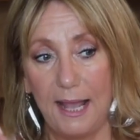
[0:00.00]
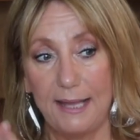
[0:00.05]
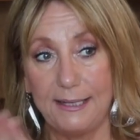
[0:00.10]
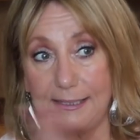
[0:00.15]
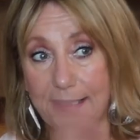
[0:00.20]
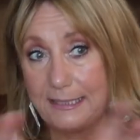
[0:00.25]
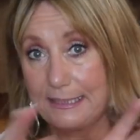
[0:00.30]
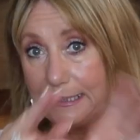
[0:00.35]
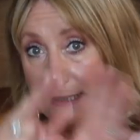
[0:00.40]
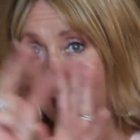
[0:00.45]
I
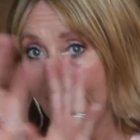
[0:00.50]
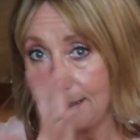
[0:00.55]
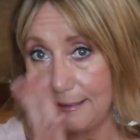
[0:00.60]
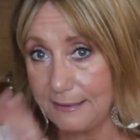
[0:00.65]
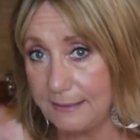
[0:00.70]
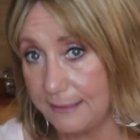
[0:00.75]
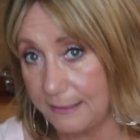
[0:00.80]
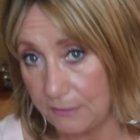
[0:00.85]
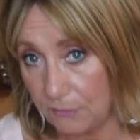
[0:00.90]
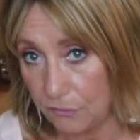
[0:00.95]
didn't like
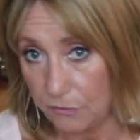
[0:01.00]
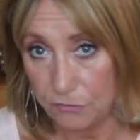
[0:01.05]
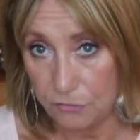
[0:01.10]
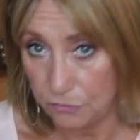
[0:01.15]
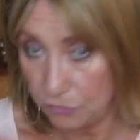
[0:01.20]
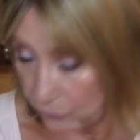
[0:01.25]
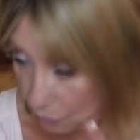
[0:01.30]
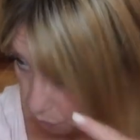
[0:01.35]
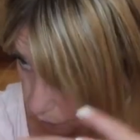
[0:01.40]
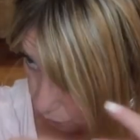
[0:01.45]

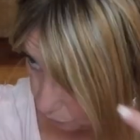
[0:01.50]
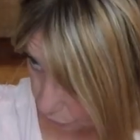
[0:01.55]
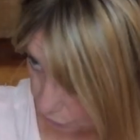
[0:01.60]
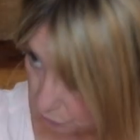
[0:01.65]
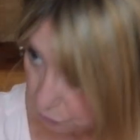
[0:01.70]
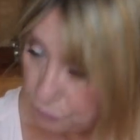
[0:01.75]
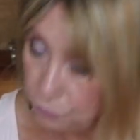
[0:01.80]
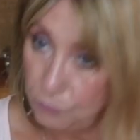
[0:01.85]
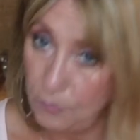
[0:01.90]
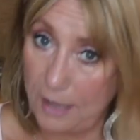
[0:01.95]
the
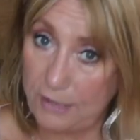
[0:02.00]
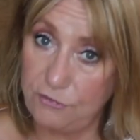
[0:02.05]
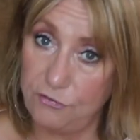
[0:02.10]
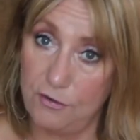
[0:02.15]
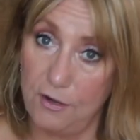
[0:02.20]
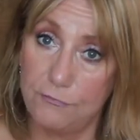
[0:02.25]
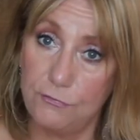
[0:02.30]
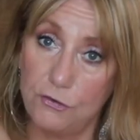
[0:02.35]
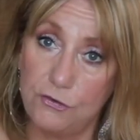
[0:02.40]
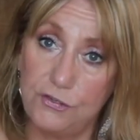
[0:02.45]
new
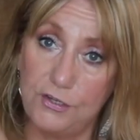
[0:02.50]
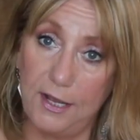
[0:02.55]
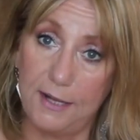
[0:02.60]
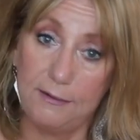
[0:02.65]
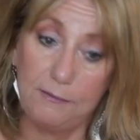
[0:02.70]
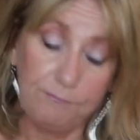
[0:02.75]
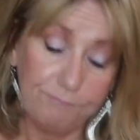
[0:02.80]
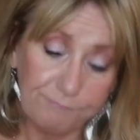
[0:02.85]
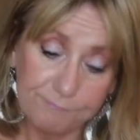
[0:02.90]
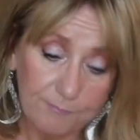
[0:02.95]
direction of her
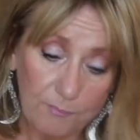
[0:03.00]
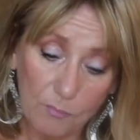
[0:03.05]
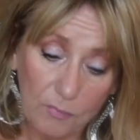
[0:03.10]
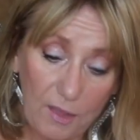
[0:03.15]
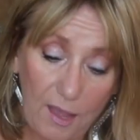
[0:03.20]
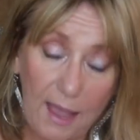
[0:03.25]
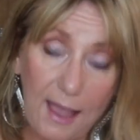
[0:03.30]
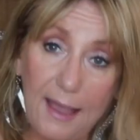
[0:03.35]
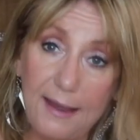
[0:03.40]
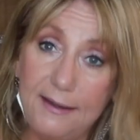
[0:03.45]
channel.
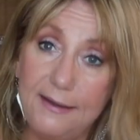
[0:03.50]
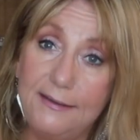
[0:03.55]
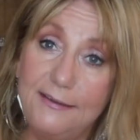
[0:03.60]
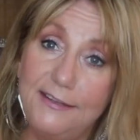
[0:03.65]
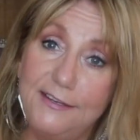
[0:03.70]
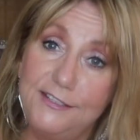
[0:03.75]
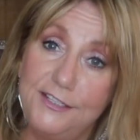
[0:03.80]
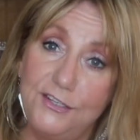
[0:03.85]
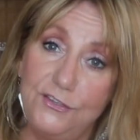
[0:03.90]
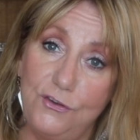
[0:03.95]
I
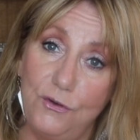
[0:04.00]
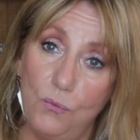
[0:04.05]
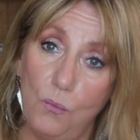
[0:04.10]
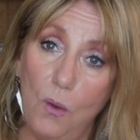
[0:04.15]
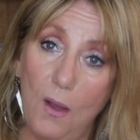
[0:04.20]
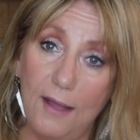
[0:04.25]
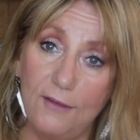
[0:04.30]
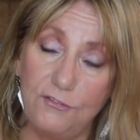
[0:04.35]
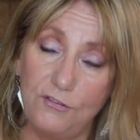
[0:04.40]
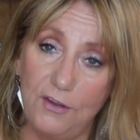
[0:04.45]
didn't continue to
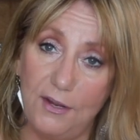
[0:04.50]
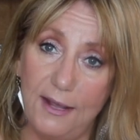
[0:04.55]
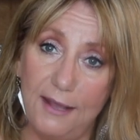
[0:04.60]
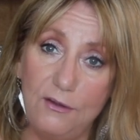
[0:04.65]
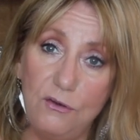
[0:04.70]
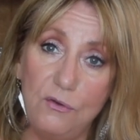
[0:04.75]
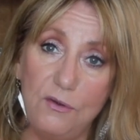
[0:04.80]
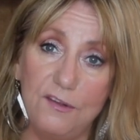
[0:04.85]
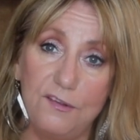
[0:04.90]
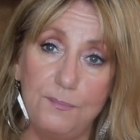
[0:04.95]
watch. And
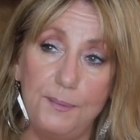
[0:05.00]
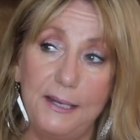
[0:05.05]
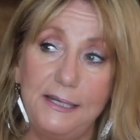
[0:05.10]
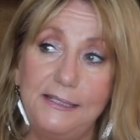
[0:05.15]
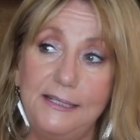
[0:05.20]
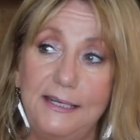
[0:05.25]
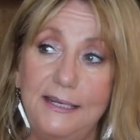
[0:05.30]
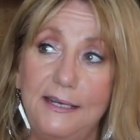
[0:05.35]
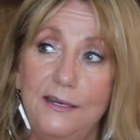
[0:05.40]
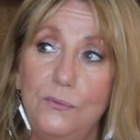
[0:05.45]
I don't
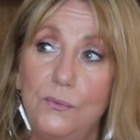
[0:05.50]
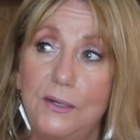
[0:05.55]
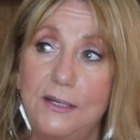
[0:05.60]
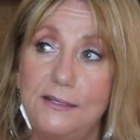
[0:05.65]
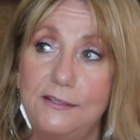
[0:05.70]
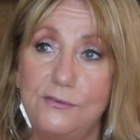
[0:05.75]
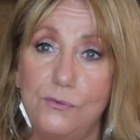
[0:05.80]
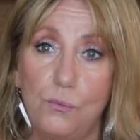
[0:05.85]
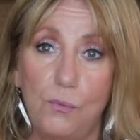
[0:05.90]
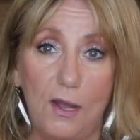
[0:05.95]
expect
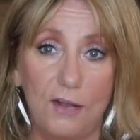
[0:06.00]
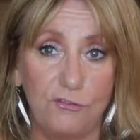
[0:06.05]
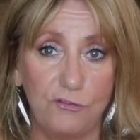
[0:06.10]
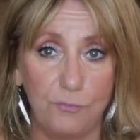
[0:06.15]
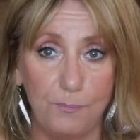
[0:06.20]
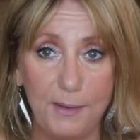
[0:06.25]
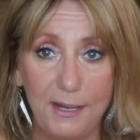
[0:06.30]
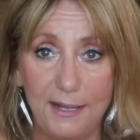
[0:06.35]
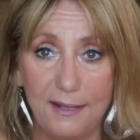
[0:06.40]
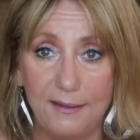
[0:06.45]
anyone to
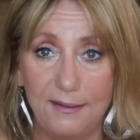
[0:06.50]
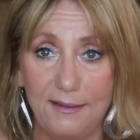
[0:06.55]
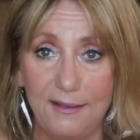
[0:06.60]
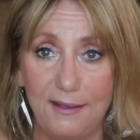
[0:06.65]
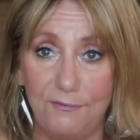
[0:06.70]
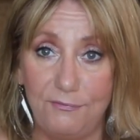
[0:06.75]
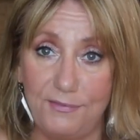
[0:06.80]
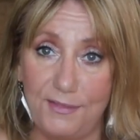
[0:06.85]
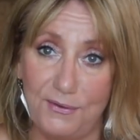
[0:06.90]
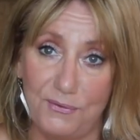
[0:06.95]
watch me
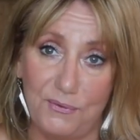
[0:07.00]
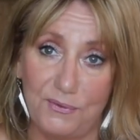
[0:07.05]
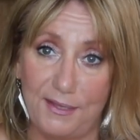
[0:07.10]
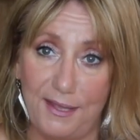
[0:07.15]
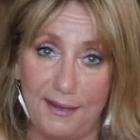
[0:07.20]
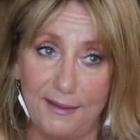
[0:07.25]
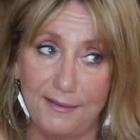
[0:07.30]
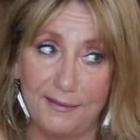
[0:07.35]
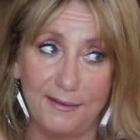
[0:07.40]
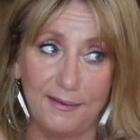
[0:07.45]
if they don't
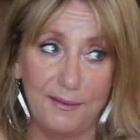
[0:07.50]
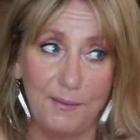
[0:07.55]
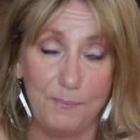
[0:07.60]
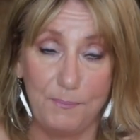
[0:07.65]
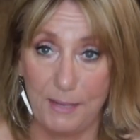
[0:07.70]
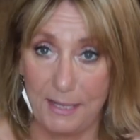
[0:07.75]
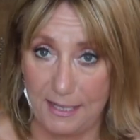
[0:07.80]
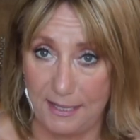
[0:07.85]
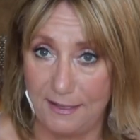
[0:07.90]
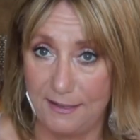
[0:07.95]
like
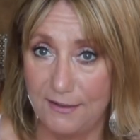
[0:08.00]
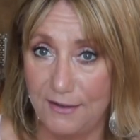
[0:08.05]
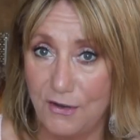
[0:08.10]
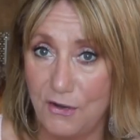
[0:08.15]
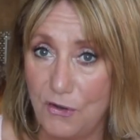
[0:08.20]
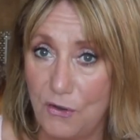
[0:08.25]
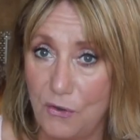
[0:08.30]
me